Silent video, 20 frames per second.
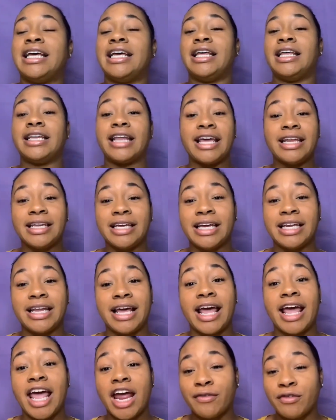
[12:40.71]
They did
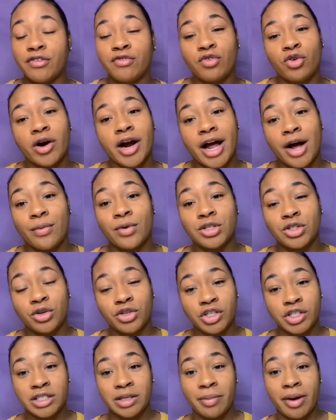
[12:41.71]
that every 4 hours. So
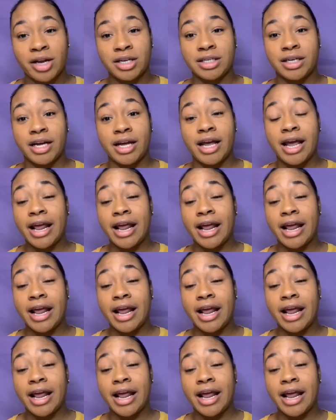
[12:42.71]
just imagine that.